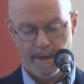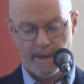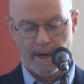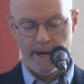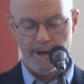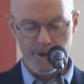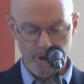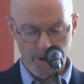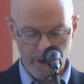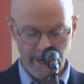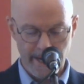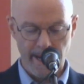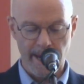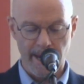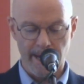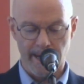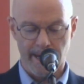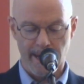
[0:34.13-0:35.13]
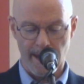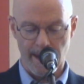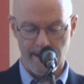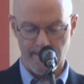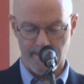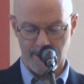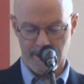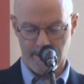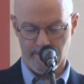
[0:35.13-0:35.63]
A new king
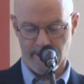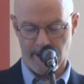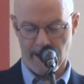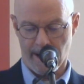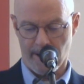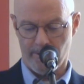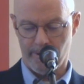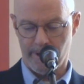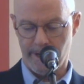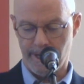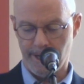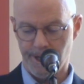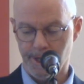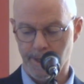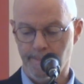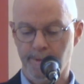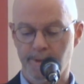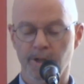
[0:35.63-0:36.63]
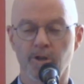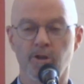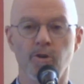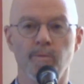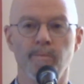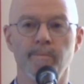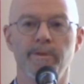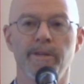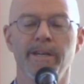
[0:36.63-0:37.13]
came into power in Egypt, to
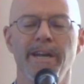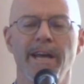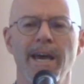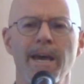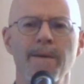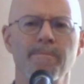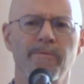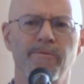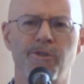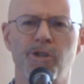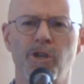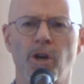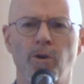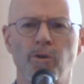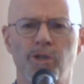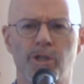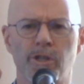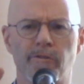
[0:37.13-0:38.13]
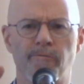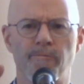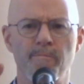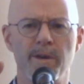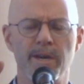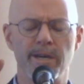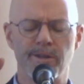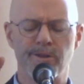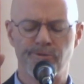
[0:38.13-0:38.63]
whom the name of Joseph
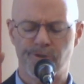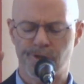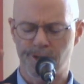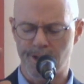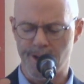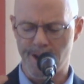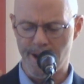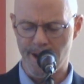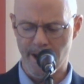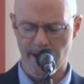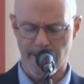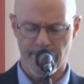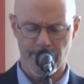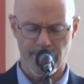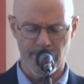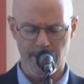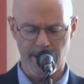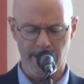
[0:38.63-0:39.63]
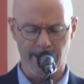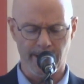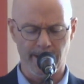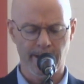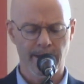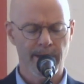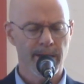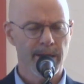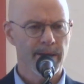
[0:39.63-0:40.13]
means nothing.
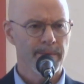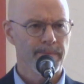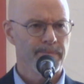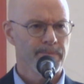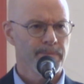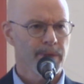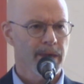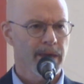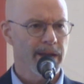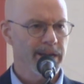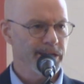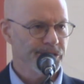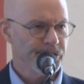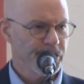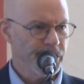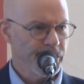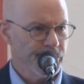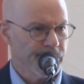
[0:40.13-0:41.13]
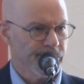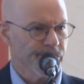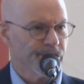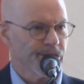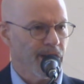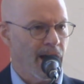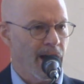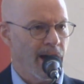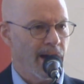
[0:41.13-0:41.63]
And he sees the
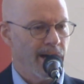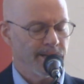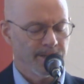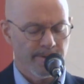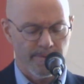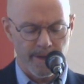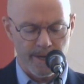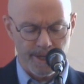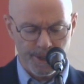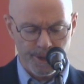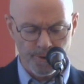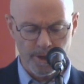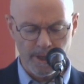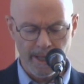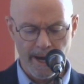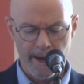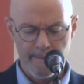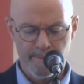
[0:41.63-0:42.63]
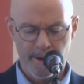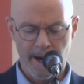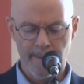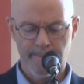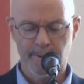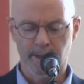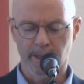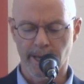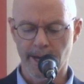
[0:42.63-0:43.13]
size of the Israelite
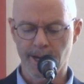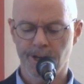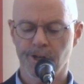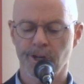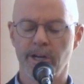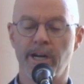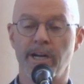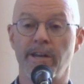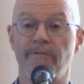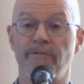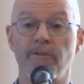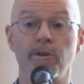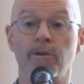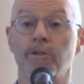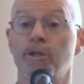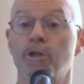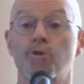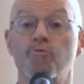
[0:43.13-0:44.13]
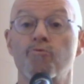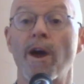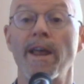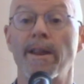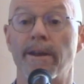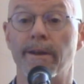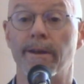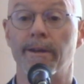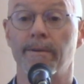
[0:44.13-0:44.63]
population, and he feels
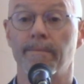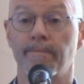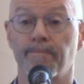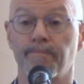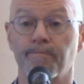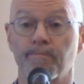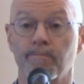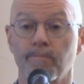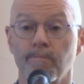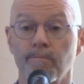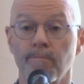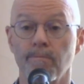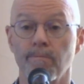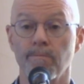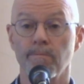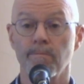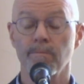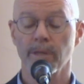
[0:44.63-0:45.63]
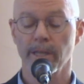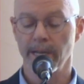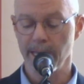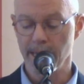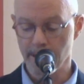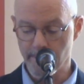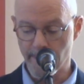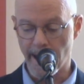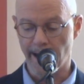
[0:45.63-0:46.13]
threatened. And
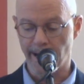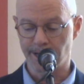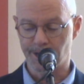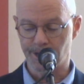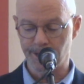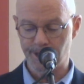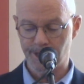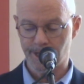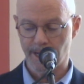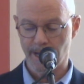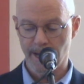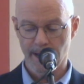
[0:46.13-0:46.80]
he imagines,